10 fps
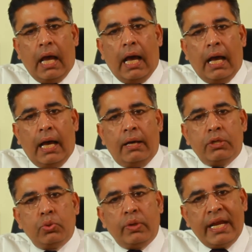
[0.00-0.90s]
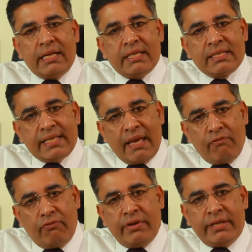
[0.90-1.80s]
uh, to get the
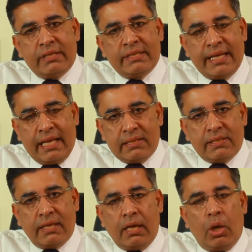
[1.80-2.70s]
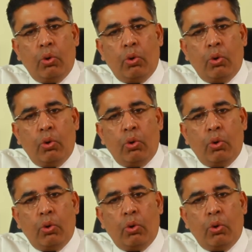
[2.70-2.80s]
same fetal cells